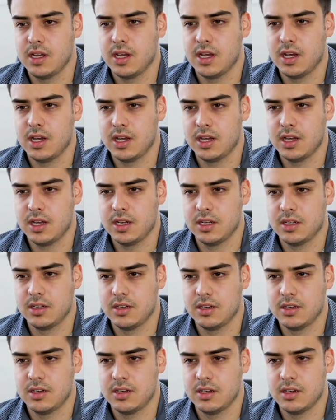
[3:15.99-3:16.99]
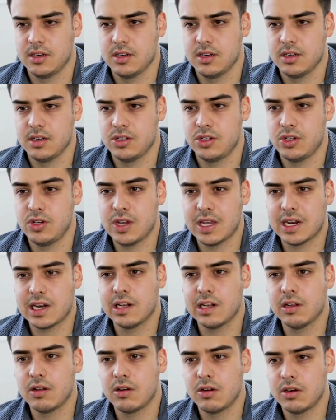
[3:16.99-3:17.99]
Do you get
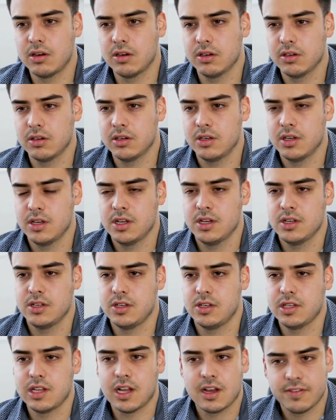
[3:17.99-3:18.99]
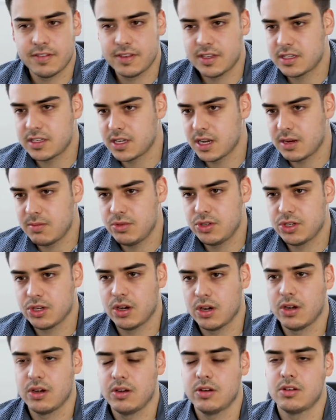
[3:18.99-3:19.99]
along? Do you laugh at the same
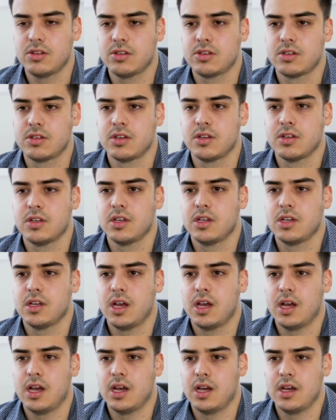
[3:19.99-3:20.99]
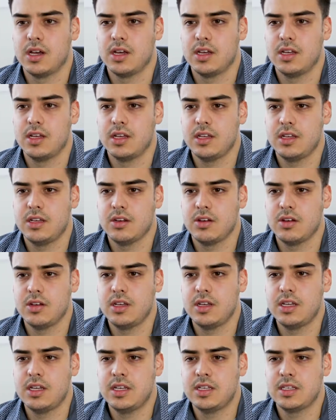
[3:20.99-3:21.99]
jokes?
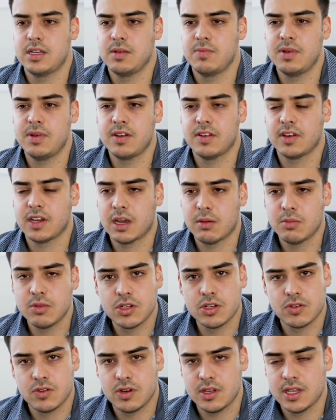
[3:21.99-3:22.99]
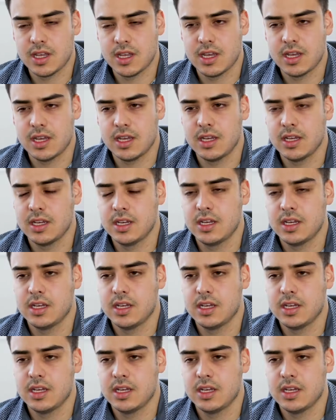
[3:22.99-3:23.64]
Is there a bit of chemistry there?